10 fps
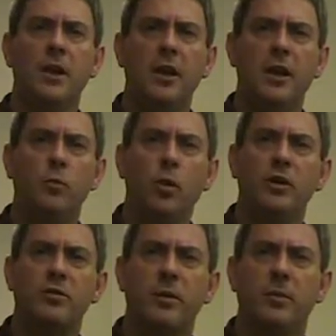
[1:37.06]
In water
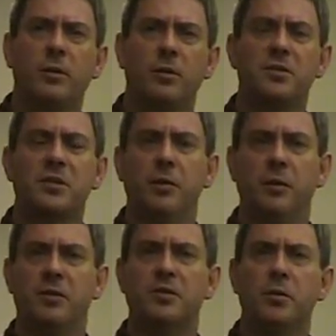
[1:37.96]
treatment, also in
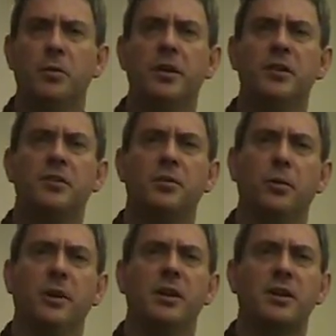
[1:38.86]
sewage or
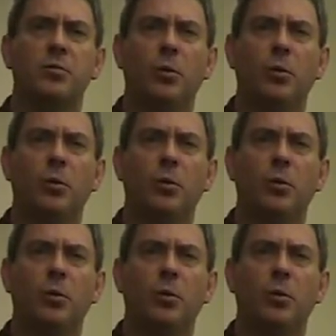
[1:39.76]
industrial